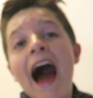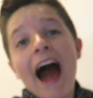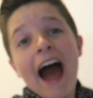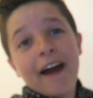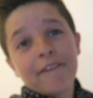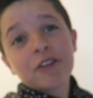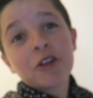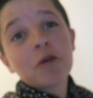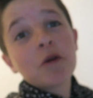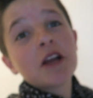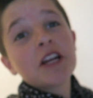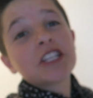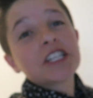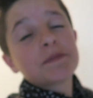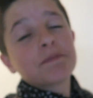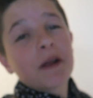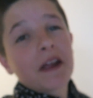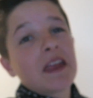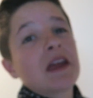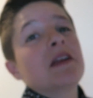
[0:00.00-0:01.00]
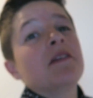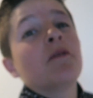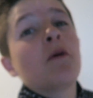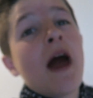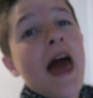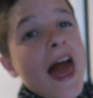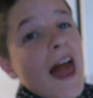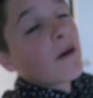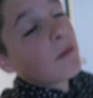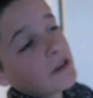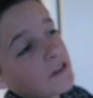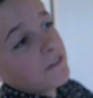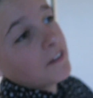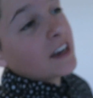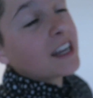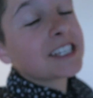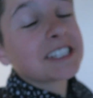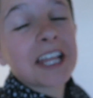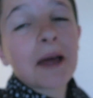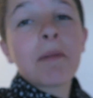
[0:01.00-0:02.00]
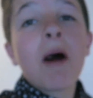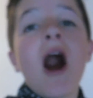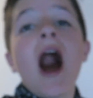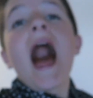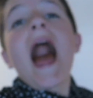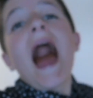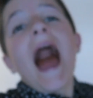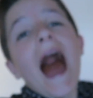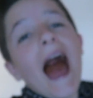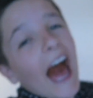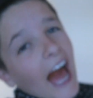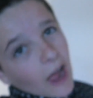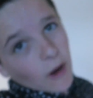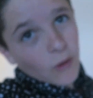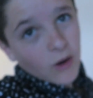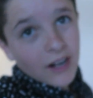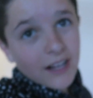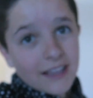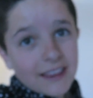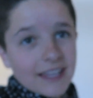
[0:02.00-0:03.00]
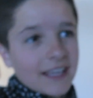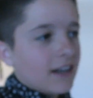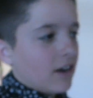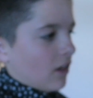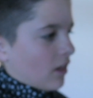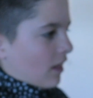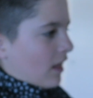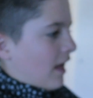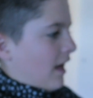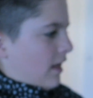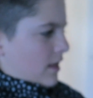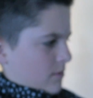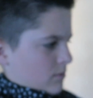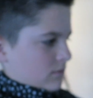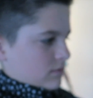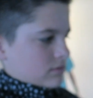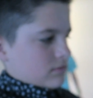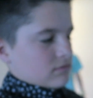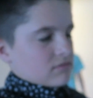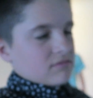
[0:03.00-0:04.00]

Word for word: After we just barely went and we finished up our little um